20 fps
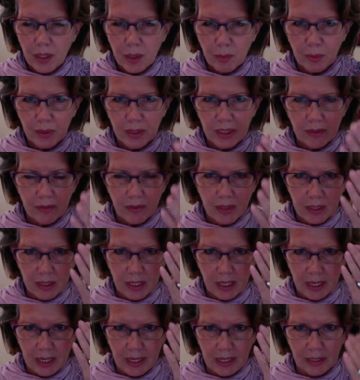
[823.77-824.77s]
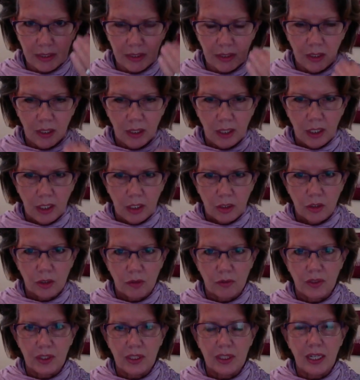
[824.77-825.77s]
believe that the head
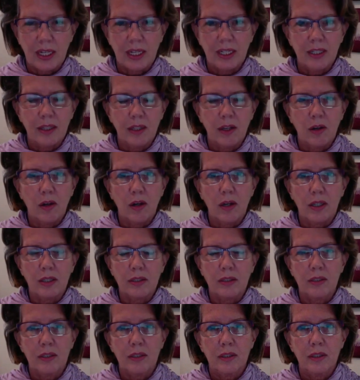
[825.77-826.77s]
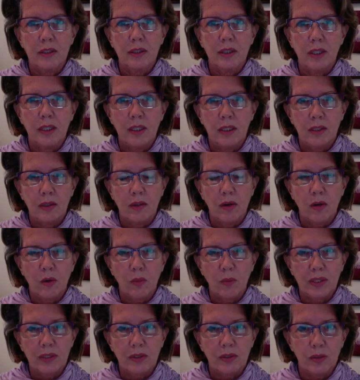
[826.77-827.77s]
should reside in the heart. In our
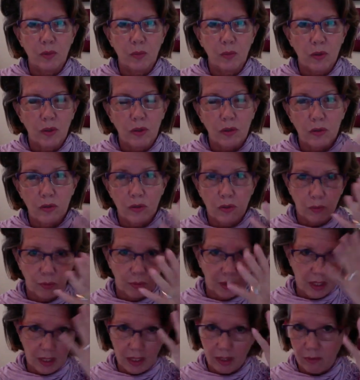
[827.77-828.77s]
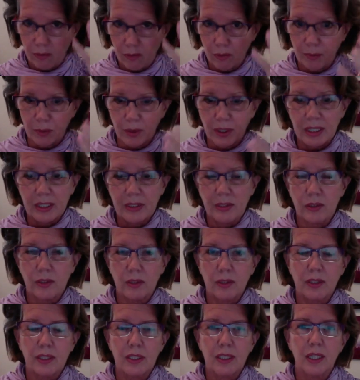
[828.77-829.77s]
Western world, we think from our heads all
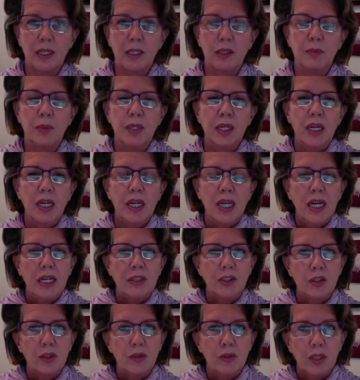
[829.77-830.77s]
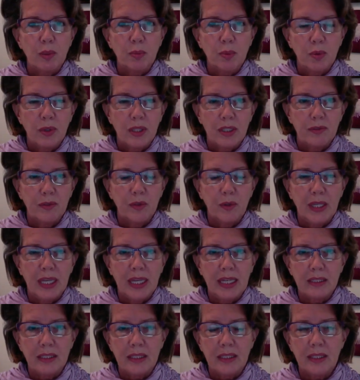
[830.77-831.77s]
the time. It's a great point if you
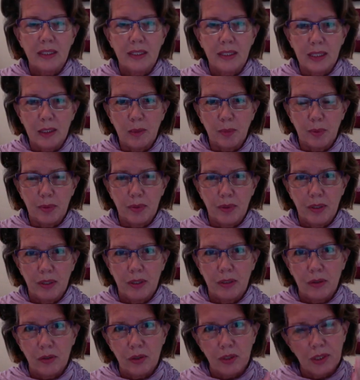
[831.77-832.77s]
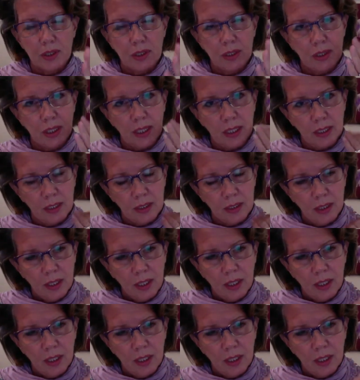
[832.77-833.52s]
can't sleep. You just say,